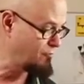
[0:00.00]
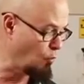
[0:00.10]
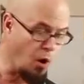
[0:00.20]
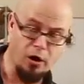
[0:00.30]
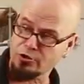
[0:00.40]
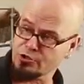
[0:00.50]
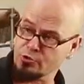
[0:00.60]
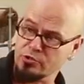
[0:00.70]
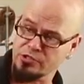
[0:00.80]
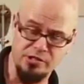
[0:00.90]
have water
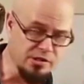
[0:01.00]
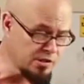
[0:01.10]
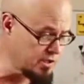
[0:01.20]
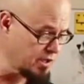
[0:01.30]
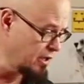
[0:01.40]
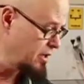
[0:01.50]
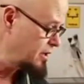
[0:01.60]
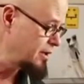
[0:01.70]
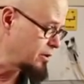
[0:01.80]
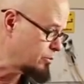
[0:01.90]
sources
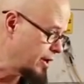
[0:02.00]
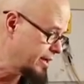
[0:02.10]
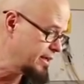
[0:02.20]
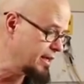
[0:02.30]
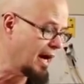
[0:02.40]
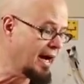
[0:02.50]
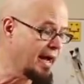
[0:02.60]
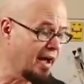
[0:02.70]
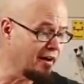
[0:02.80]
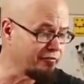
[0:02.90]
ready, I
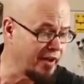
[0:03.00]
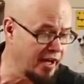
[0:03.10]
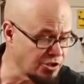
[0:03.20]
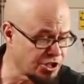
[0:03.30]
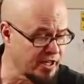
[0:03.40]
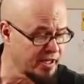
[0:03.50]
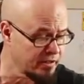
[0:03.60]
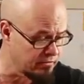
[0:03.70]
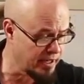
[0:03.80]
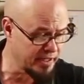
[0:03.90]
have alginate
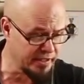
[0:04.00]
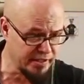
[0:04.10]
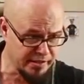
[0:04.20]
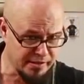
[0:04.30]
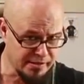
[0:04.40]
ready,